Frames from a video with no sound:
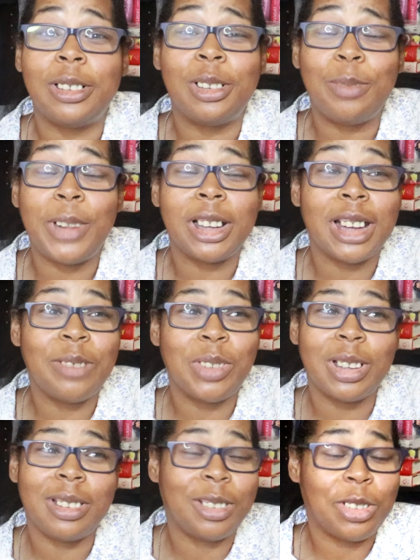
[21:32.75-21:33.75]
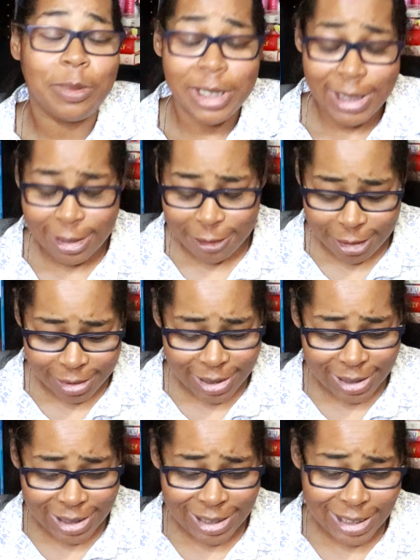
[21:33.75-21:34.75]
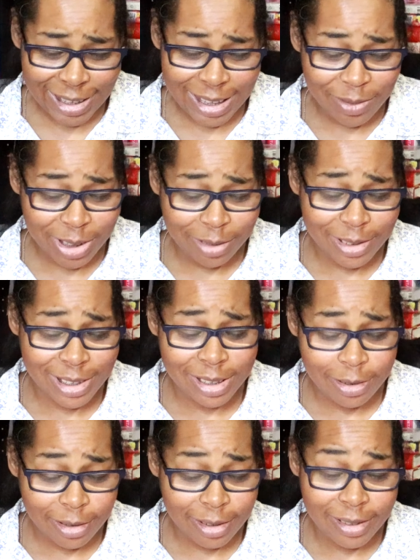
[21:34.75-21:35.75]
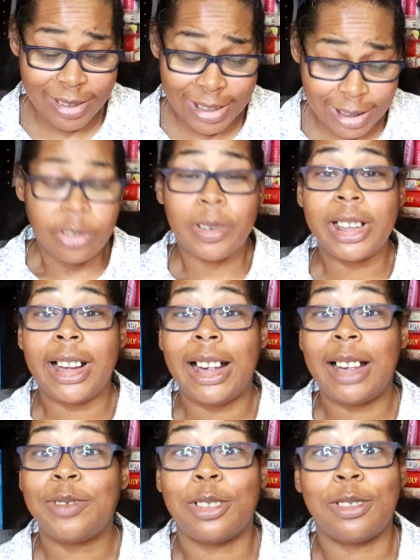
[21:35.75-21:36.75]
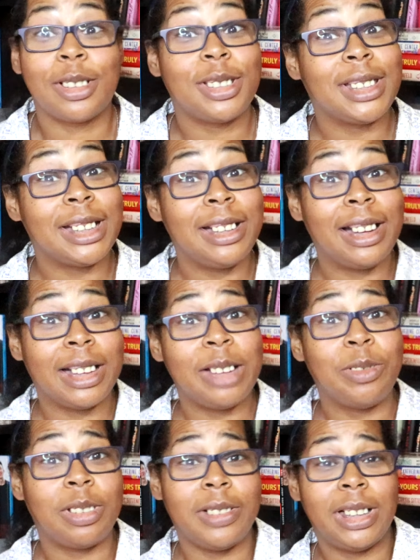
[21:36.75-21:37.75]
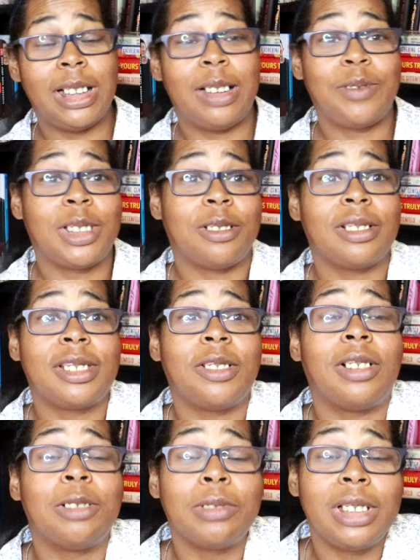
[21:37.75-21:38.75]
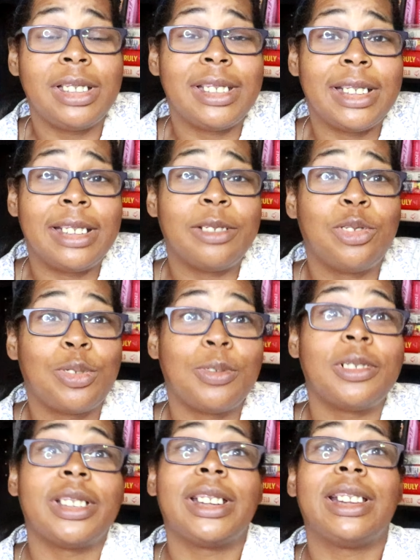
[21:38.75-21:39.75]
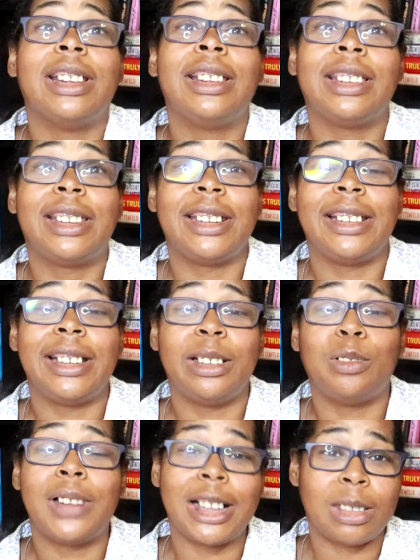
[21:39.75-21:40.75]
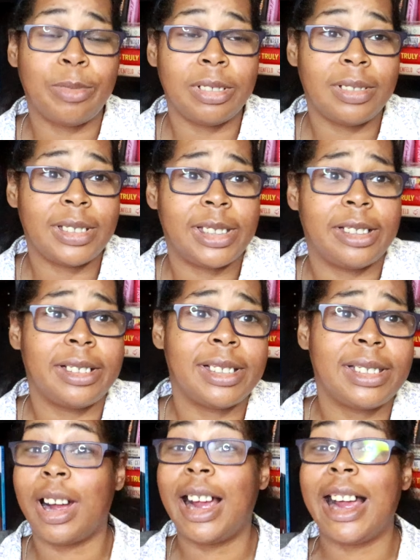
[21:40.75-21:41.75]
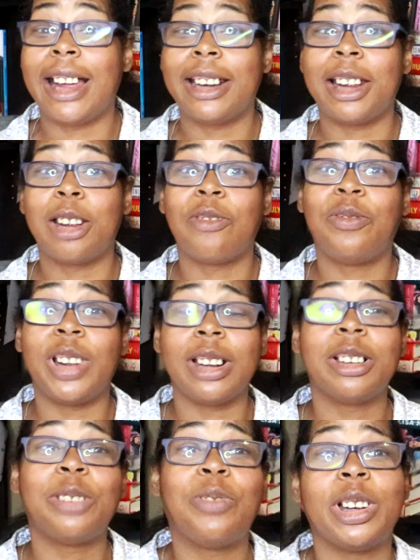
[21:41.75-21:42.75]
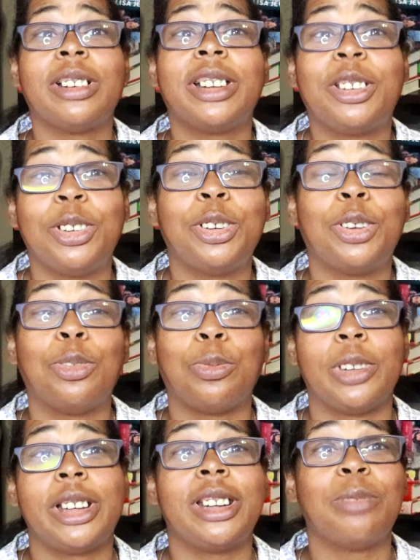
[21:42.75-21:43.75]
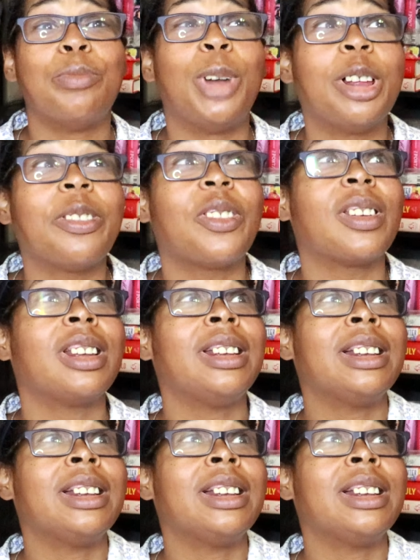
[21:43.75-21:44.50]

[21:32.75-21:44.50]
Um, I gave it three stars. I think I gave it three stars. Three and a half stars. See, I gave it three and a half stars. So I really did enjoy the last book of the series. I had a very, very good reading month.